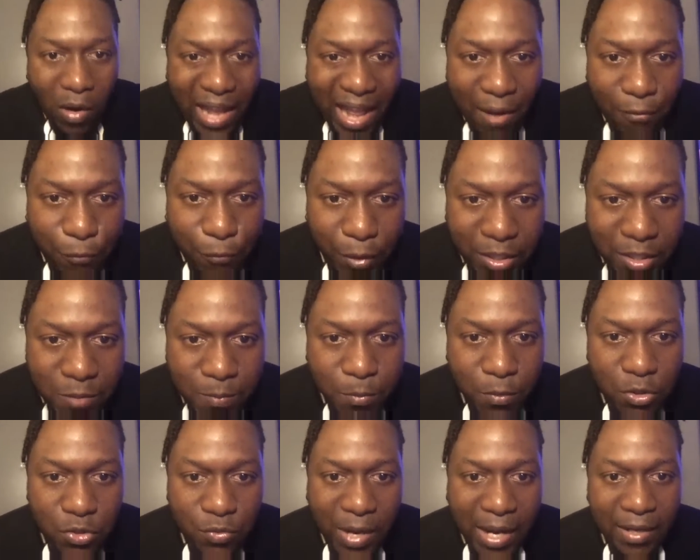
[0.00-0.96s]
African
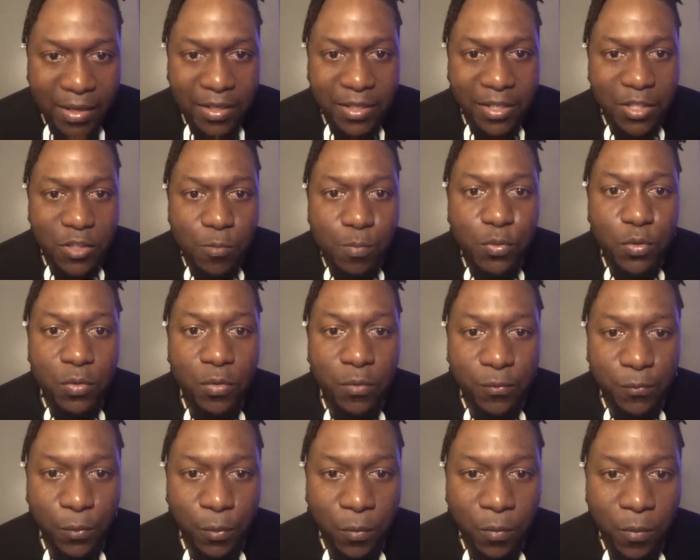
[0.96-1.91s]
spirituality is
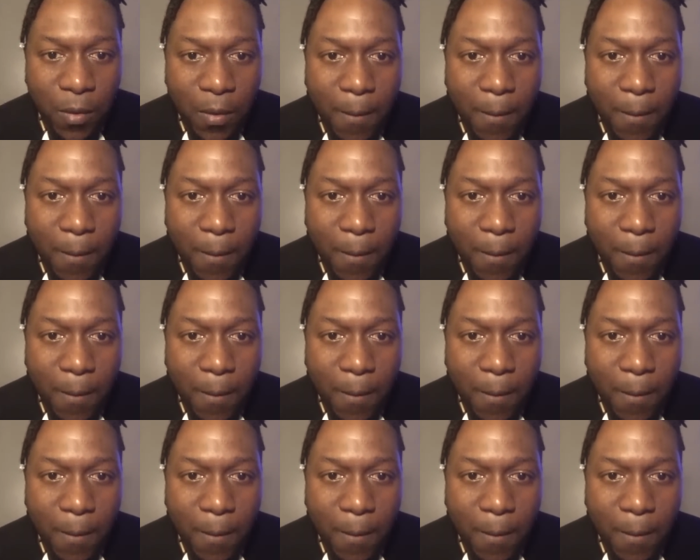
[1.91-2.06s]
beautiful,